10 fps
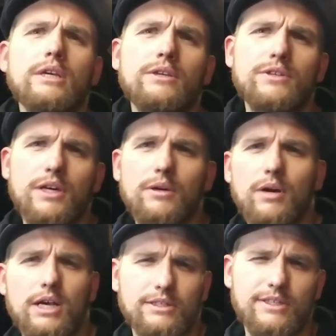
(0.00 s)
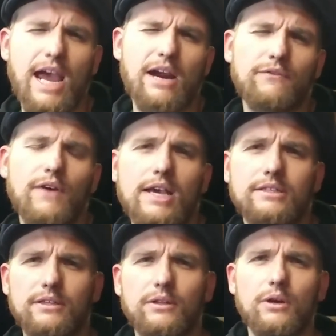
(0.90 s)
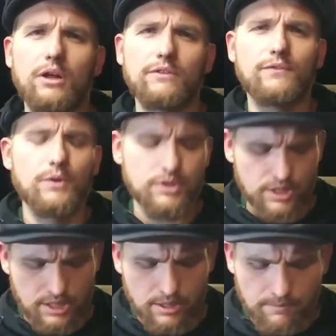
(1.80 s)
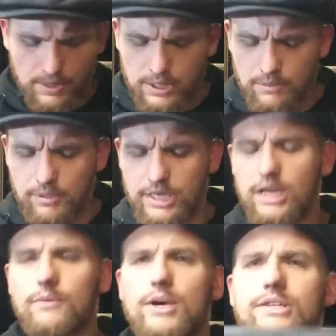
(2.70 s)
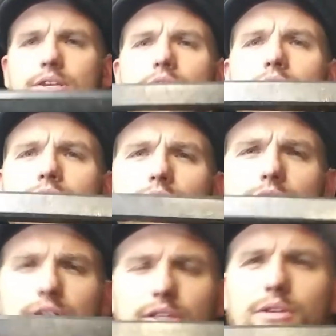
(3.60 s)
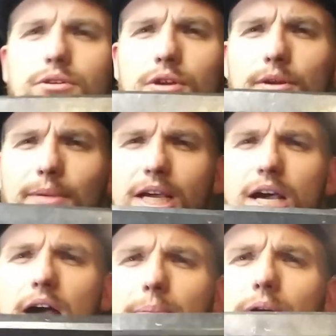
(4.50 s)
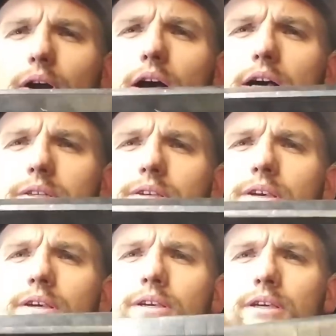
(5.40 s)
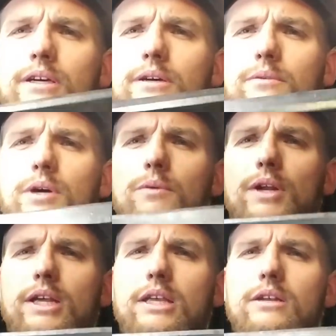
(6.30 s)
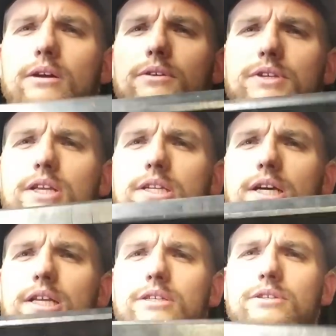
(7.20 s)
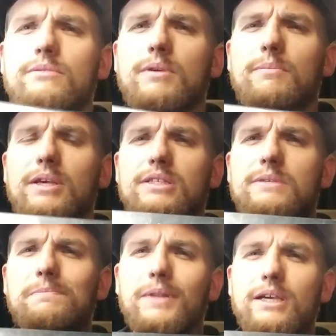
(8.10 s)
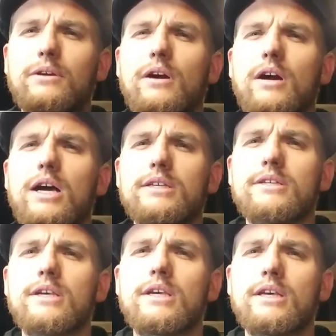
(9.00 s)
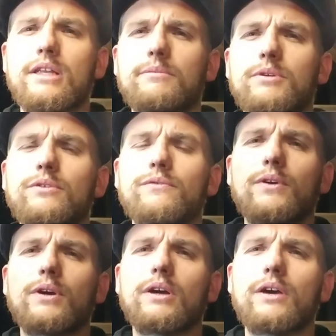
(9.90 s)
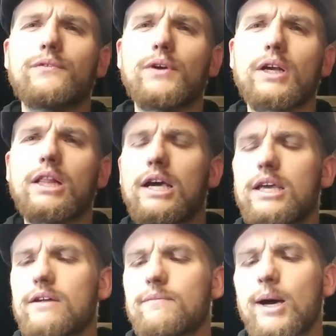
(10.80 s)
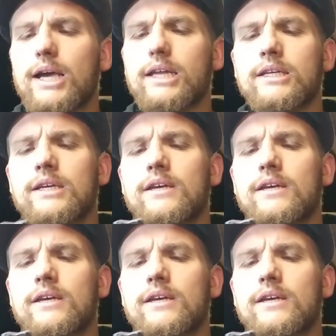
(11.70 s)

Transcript: So I sacrificed a little on the forging there. But anyways, so this here is going to be a copper cross. Uh, when, when I get it all said and done, this is going to be a big split cross that I'm doing for a, for a client of mine.